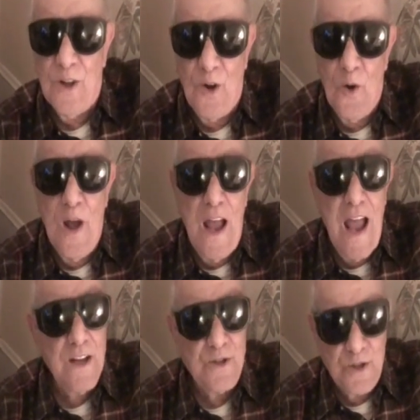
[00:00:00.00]
So
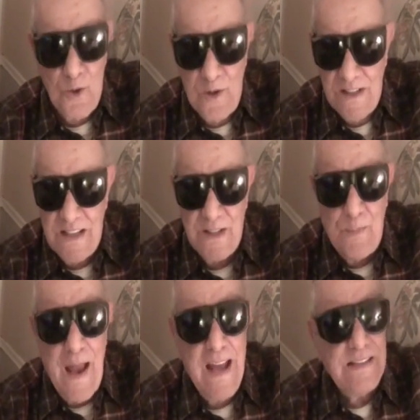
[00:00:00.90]
as soon as
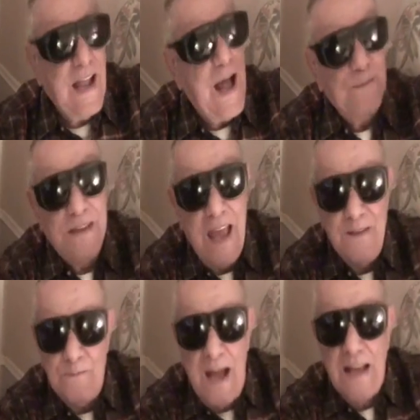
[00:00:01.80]
this passed, I'm
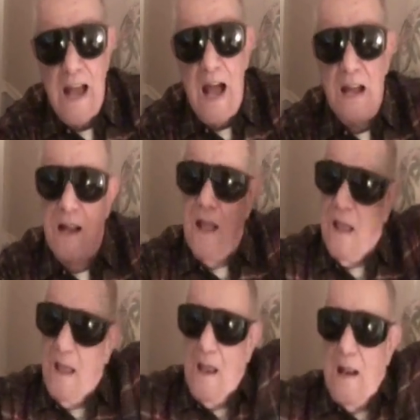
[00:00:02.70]
getting my card
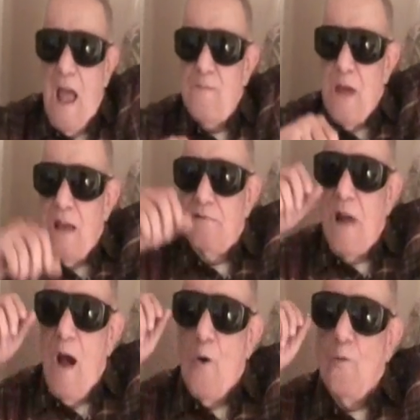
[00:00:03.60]
and I may
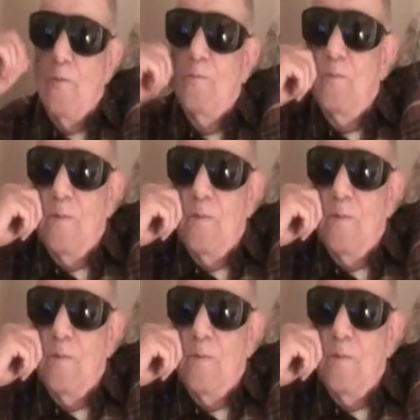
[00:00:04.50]
grow.